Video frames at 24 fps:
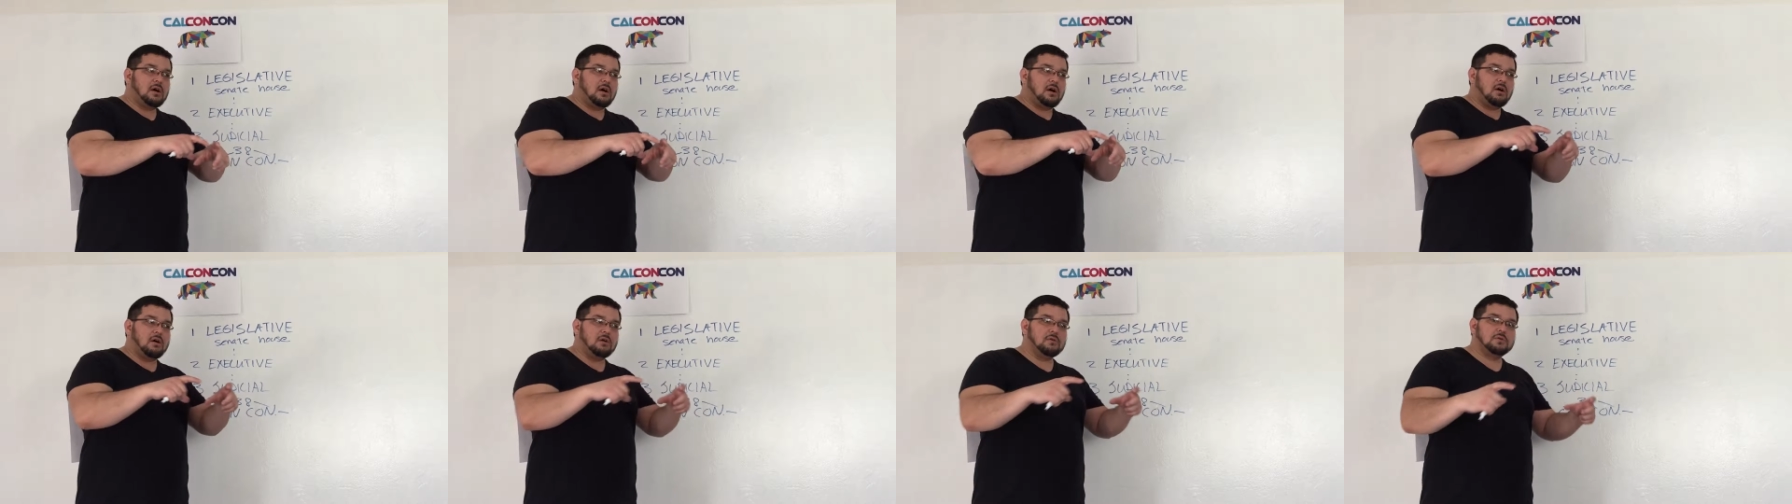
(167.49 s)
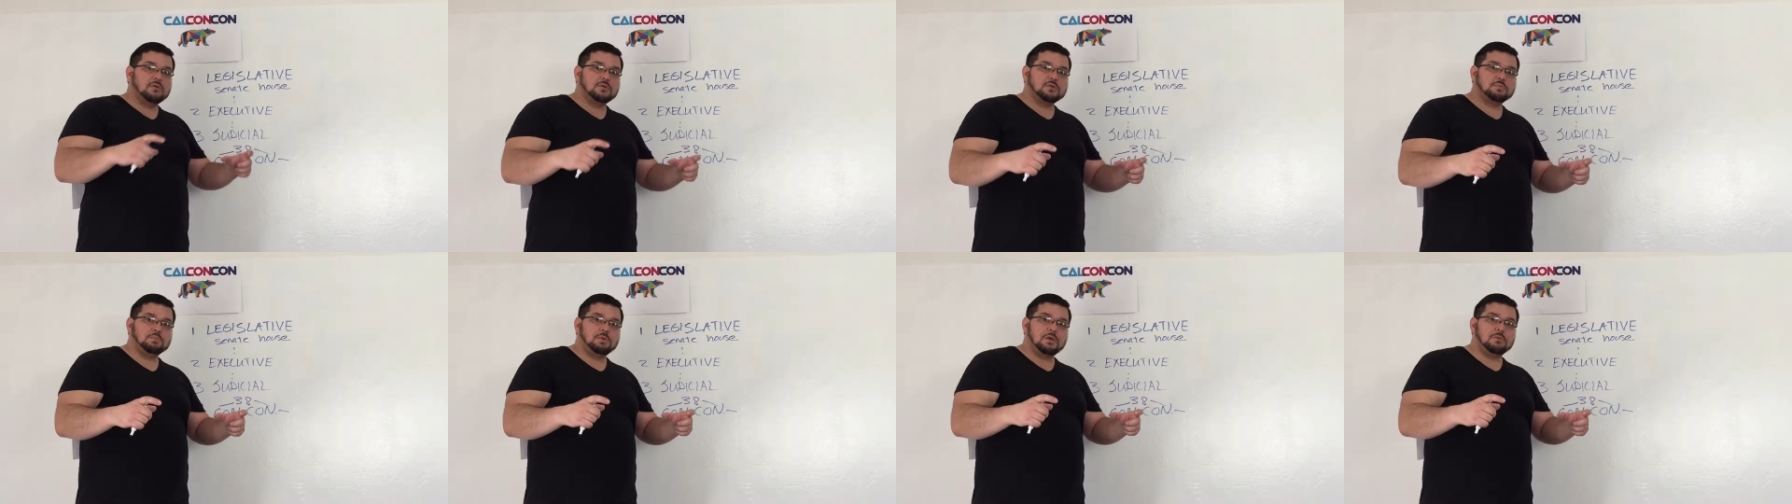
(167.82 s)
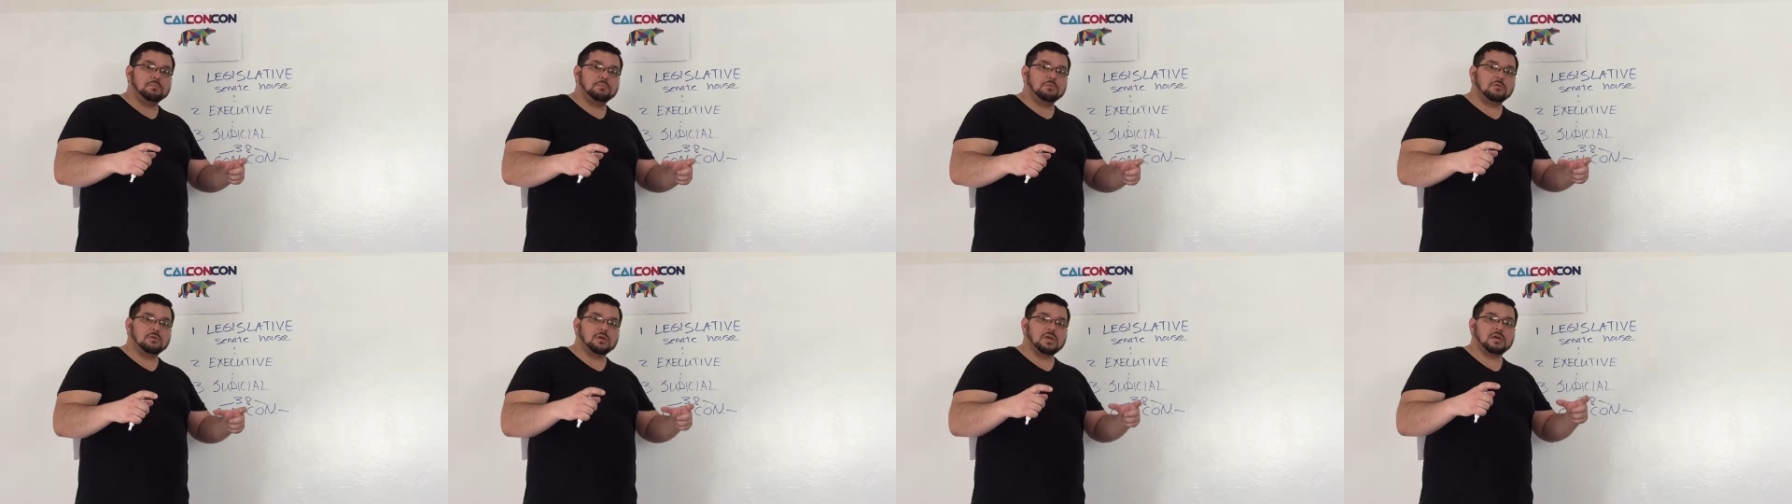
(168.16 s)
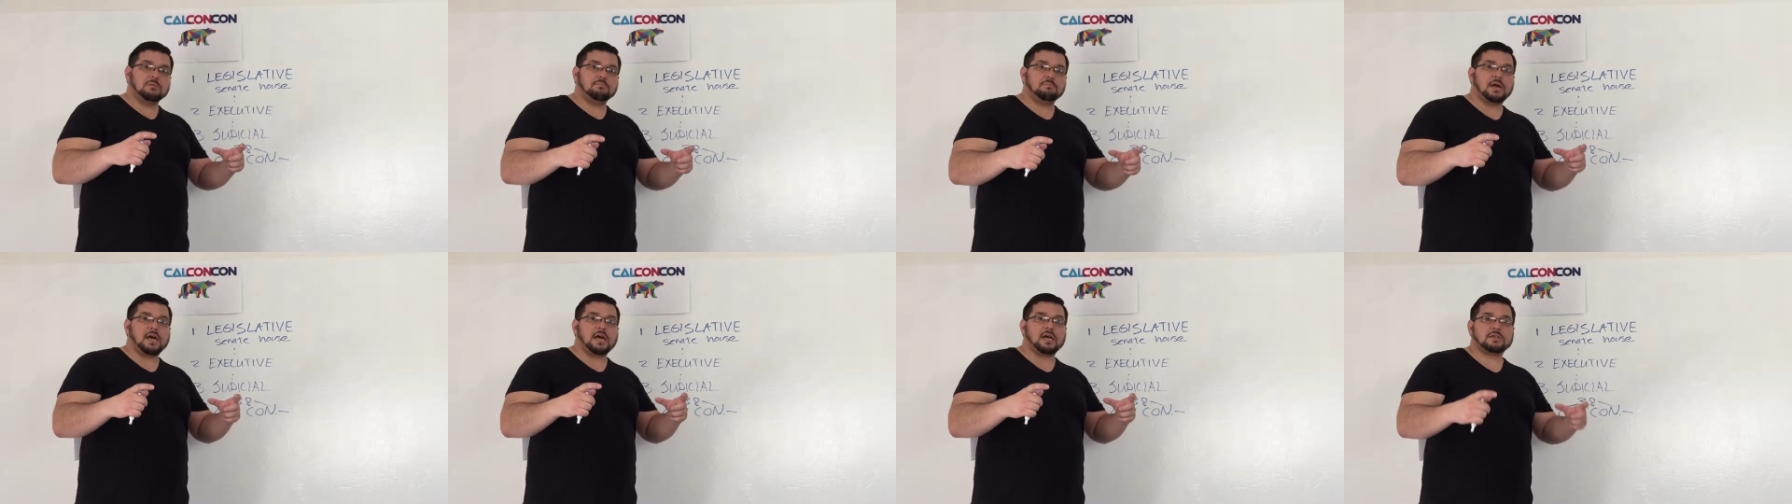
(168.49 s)
all those people
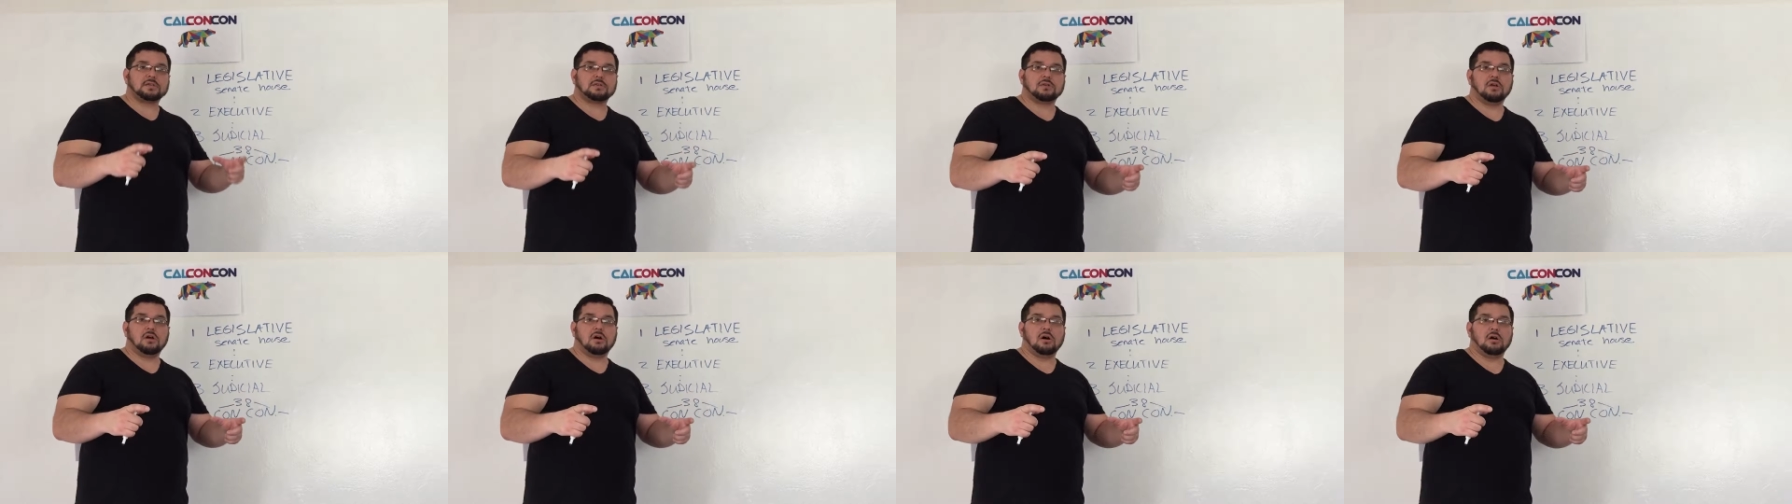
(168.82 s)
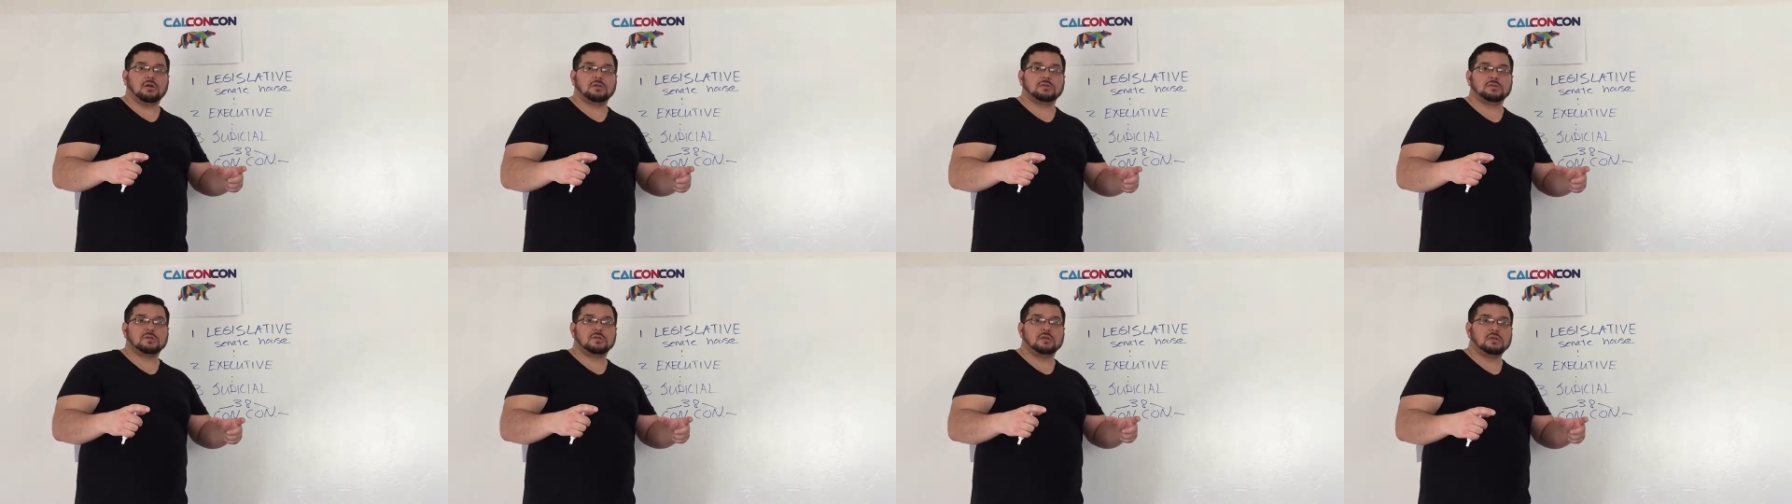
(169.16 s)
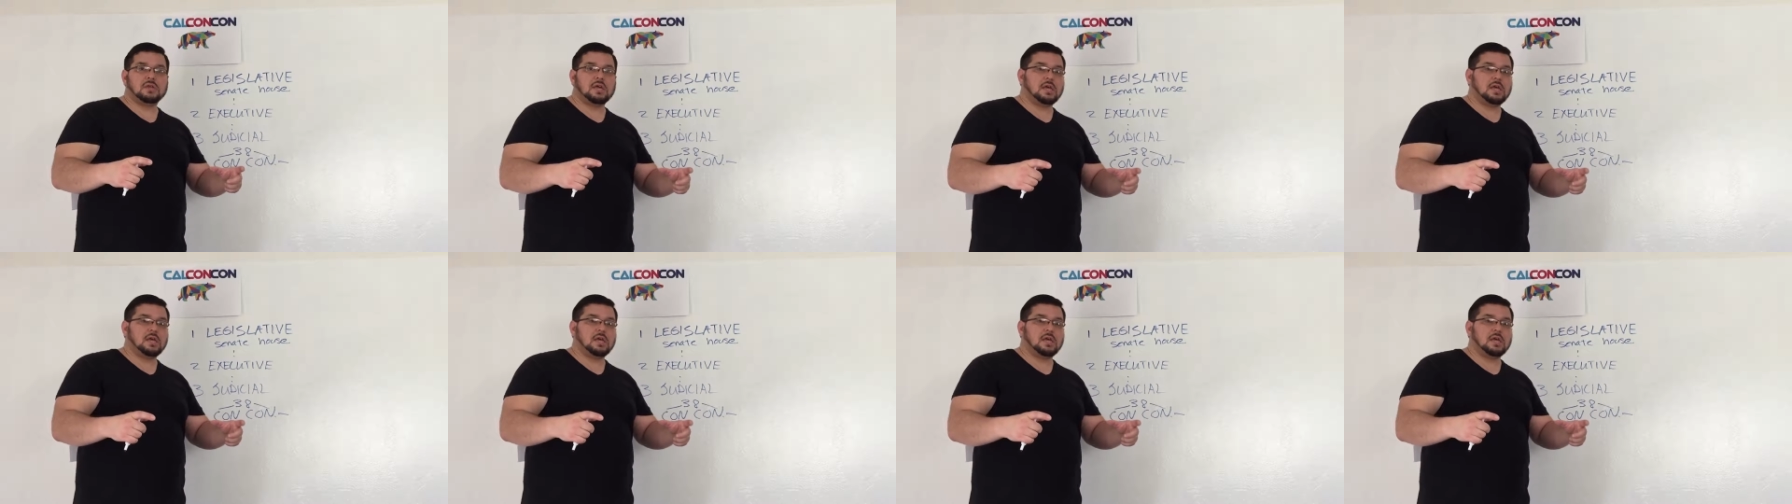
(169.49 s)
can pass laws